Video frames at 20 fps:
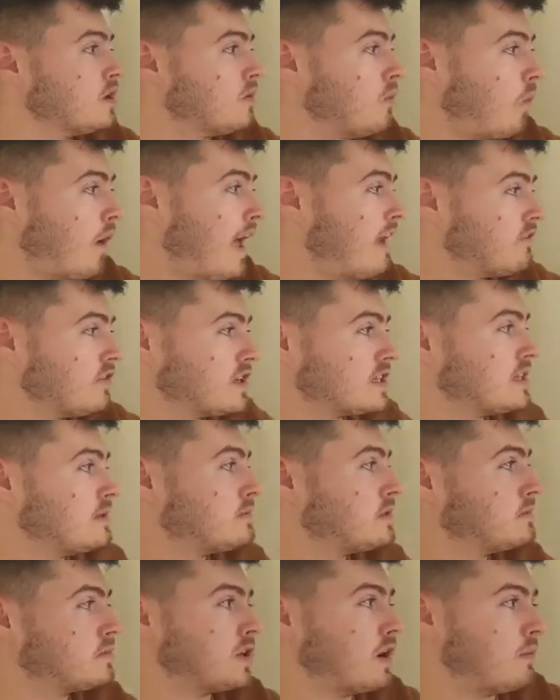whatever your
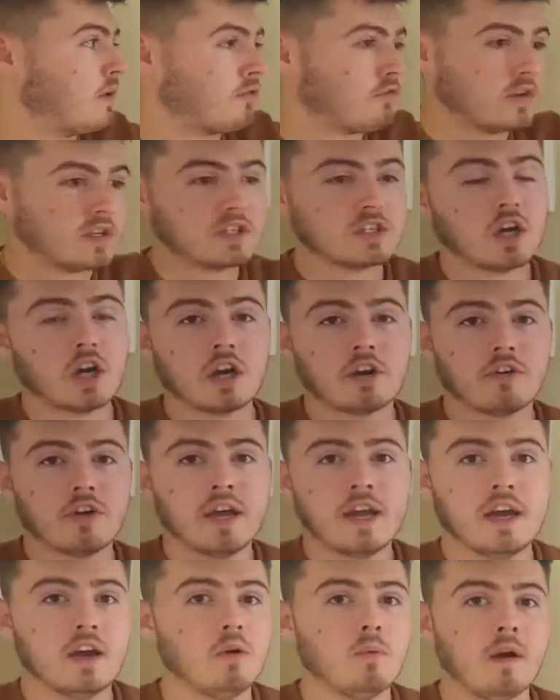symptoms are, whether it's
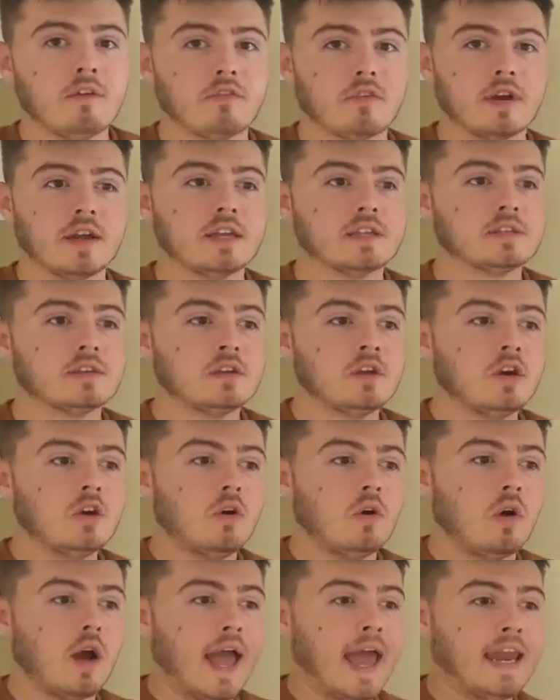diarrhea, whether it's
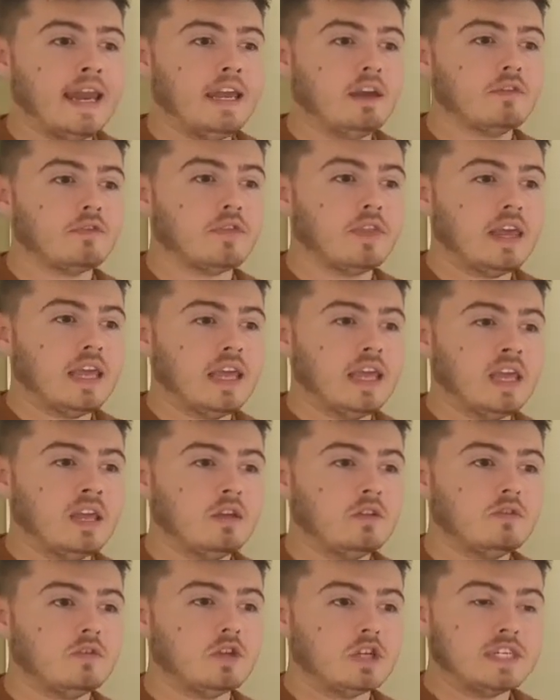any of the
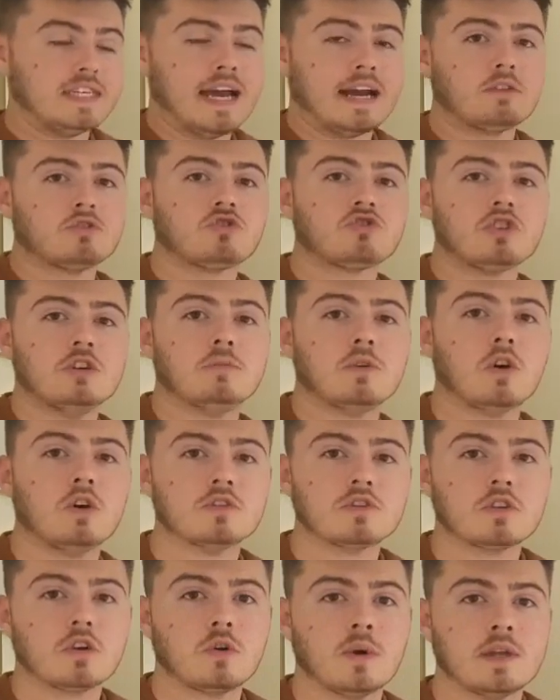downstream
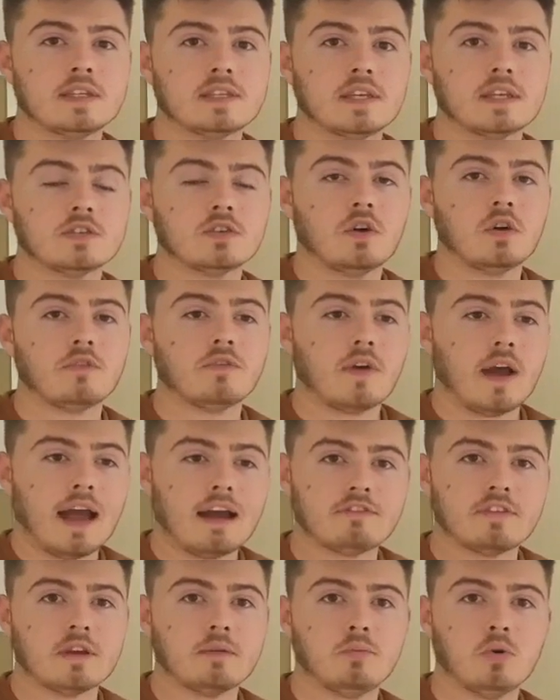consequences of
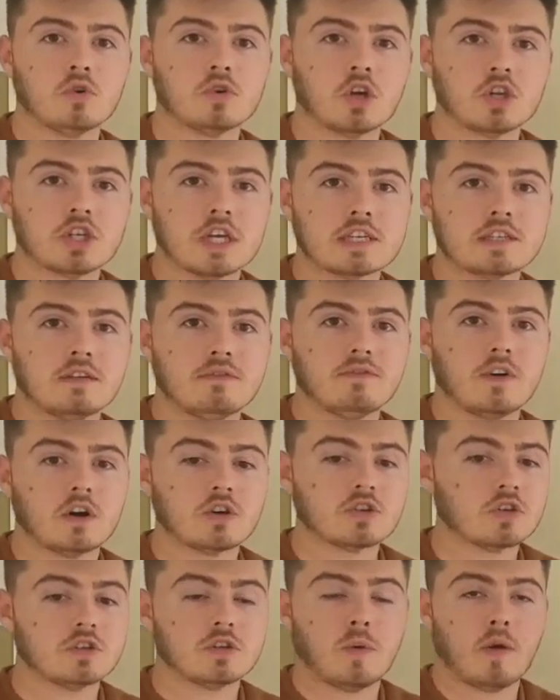having poor digestive
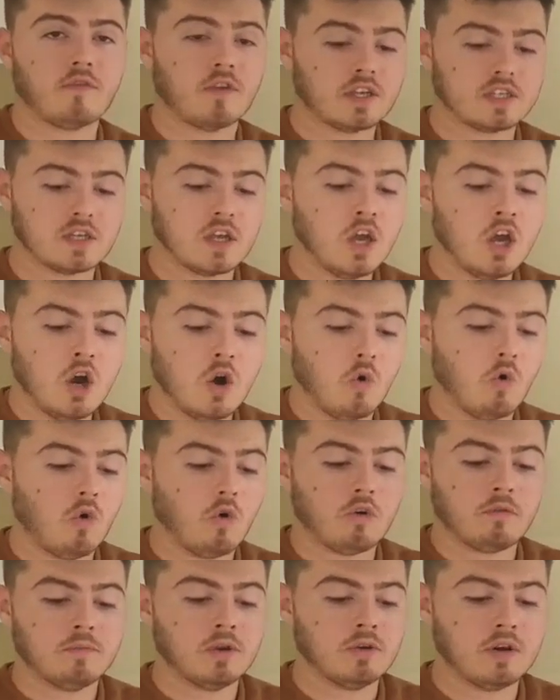function, so whether it's
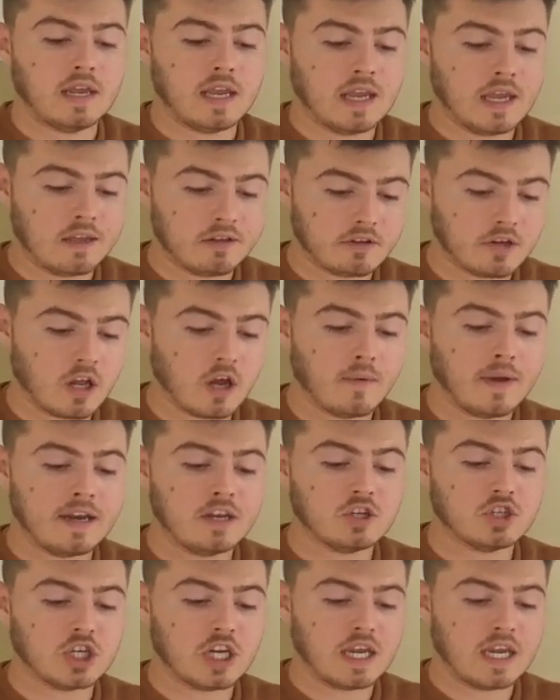autoimmunity, low
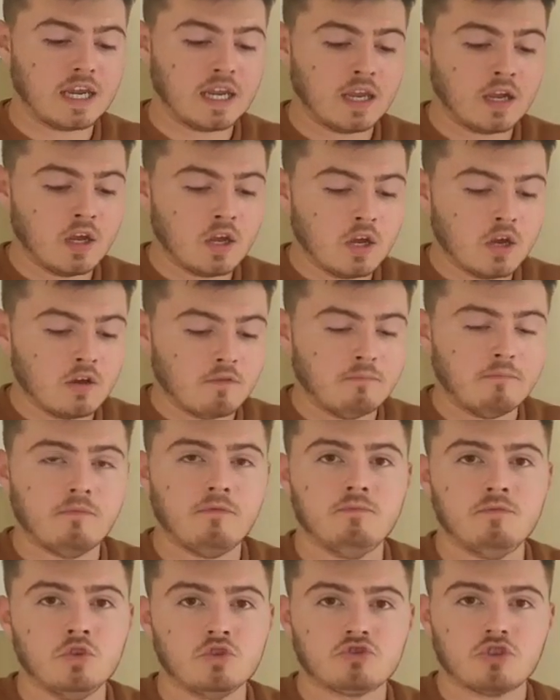energy,
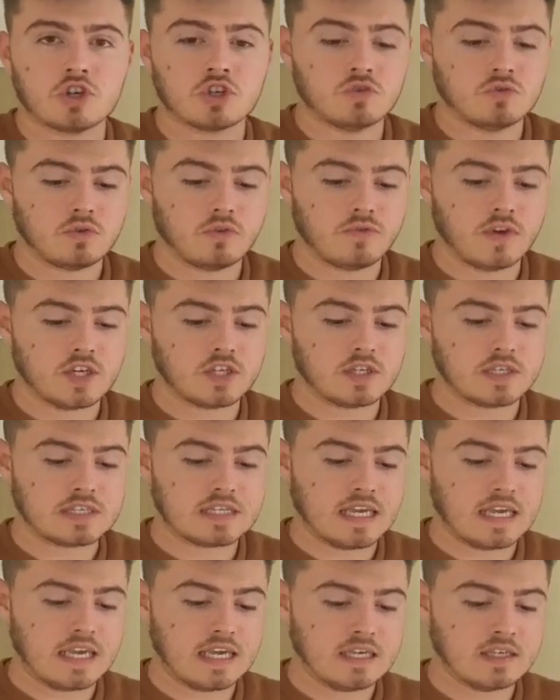nutritional
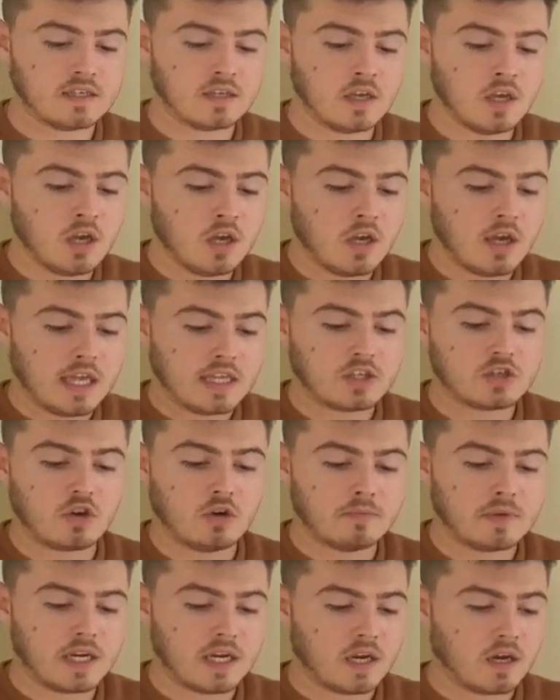deficiencies,
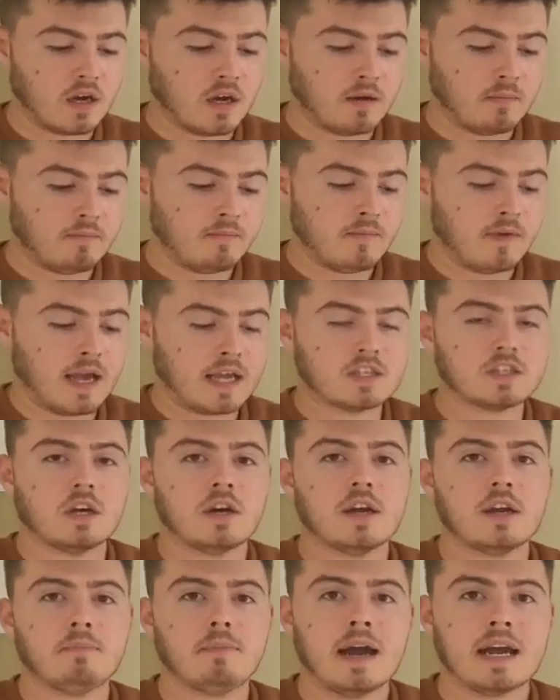insomnia,
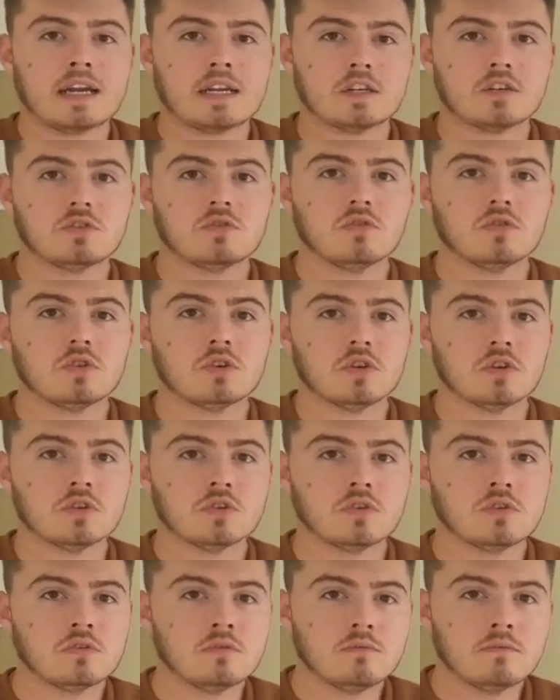anxiety, panic
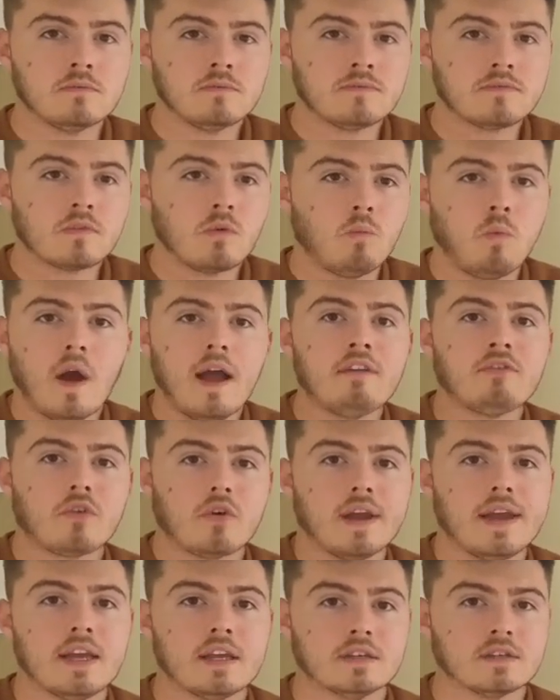disorders,
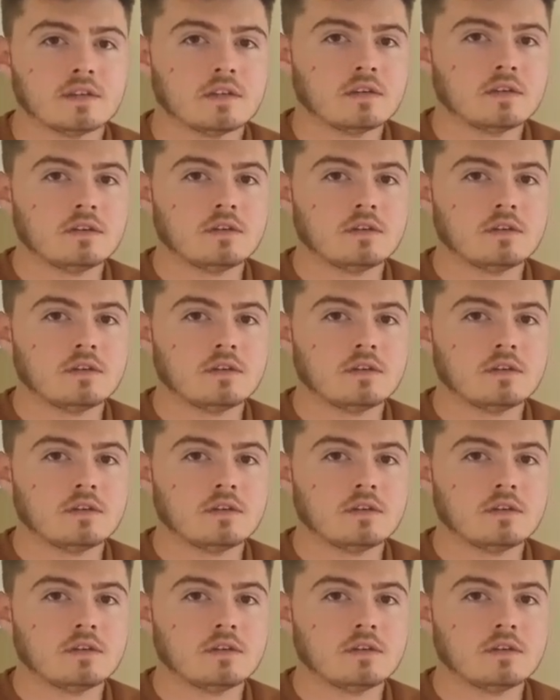whatever it is,